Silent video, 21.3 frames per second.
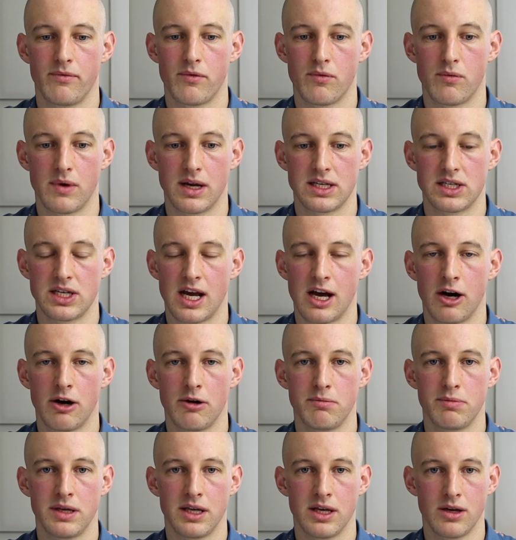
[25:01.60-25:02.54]
which
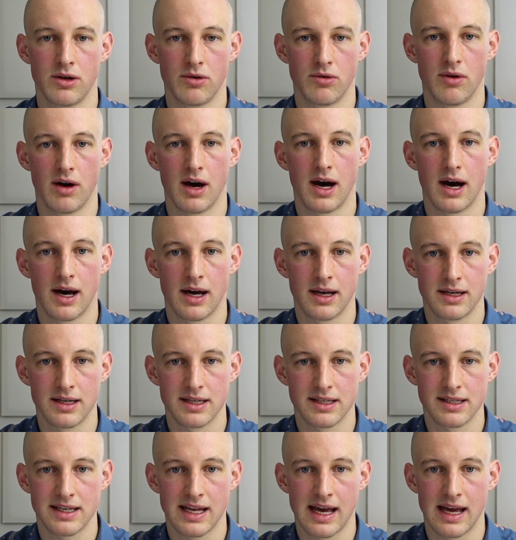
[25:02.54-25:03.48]
help you
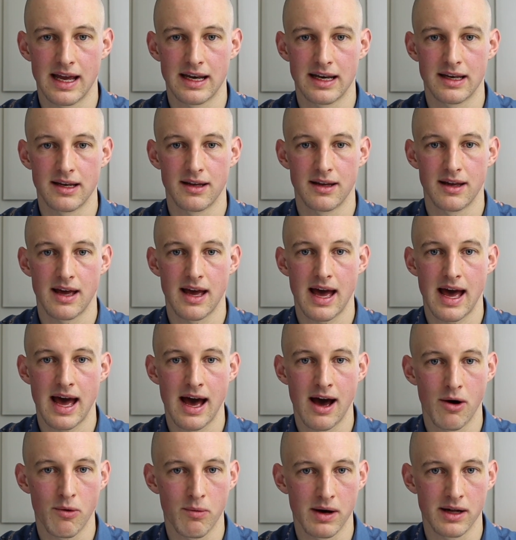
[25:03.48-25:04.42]
understand
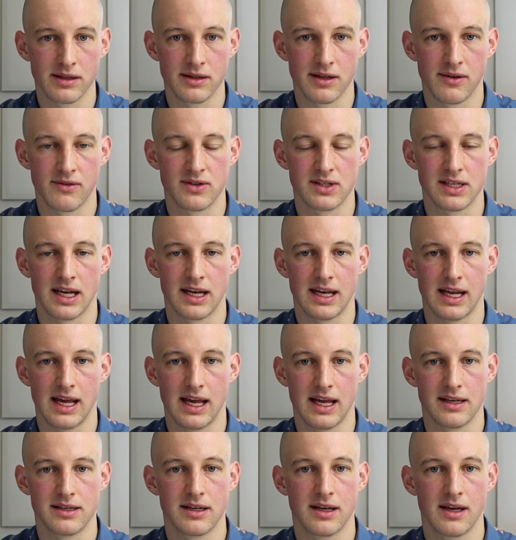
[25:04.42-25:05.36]
how well you've
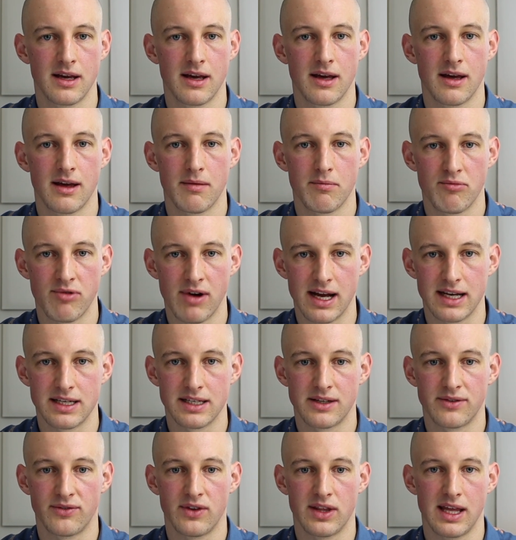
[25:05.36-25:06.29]
studied,
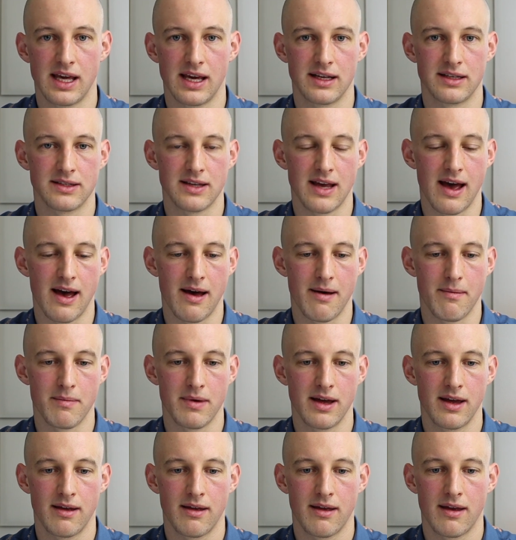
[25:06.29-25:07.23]
practice for the exam,
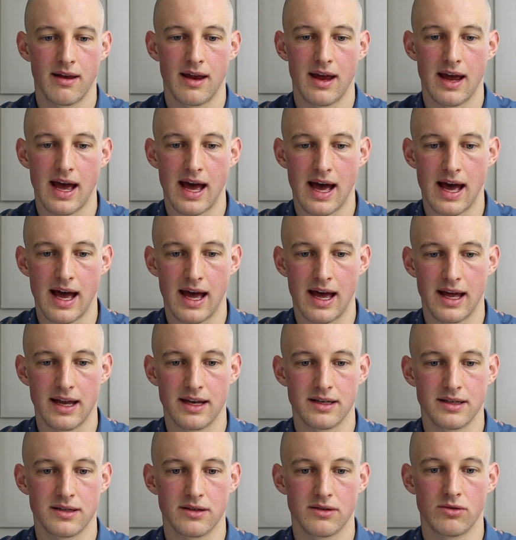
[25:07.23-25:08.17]

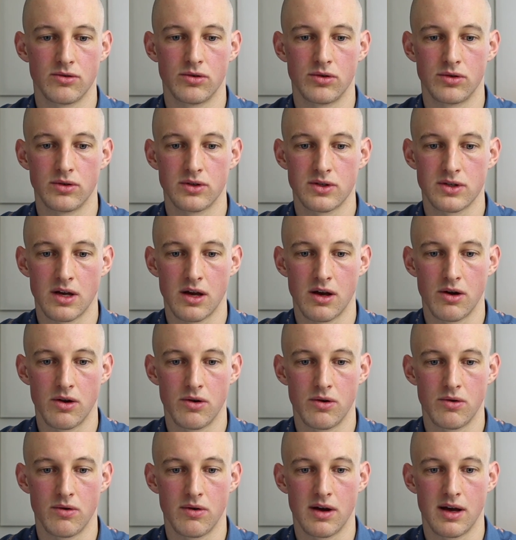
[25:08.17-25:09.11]
and
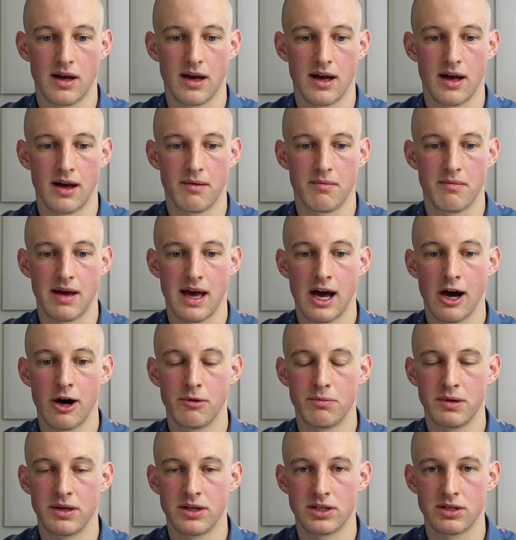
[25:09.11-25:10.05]
also
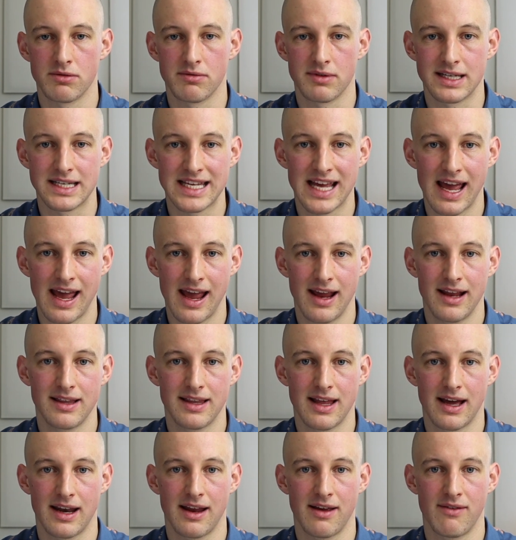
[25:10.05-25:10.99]
help you to retain
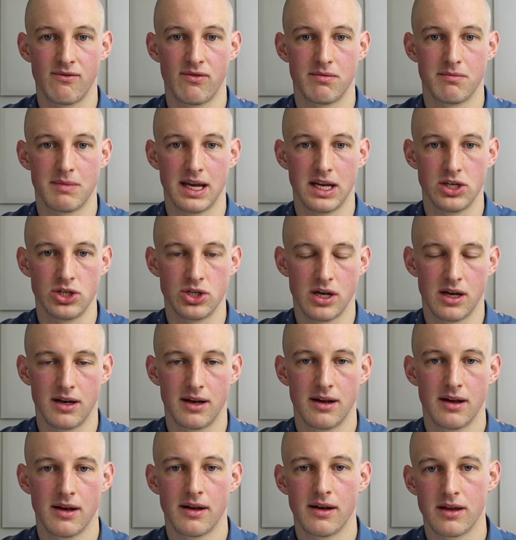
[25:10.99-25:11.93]
that information
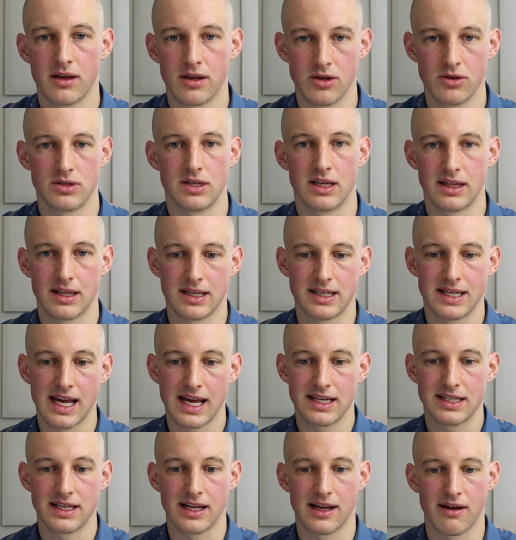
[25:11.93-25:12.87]
using the
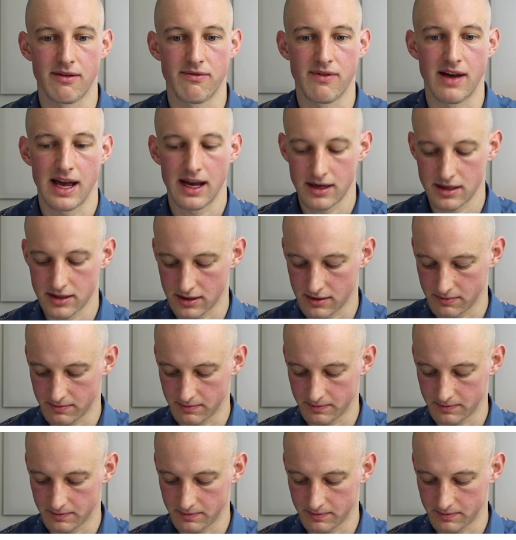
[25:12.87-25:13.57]
testing effect.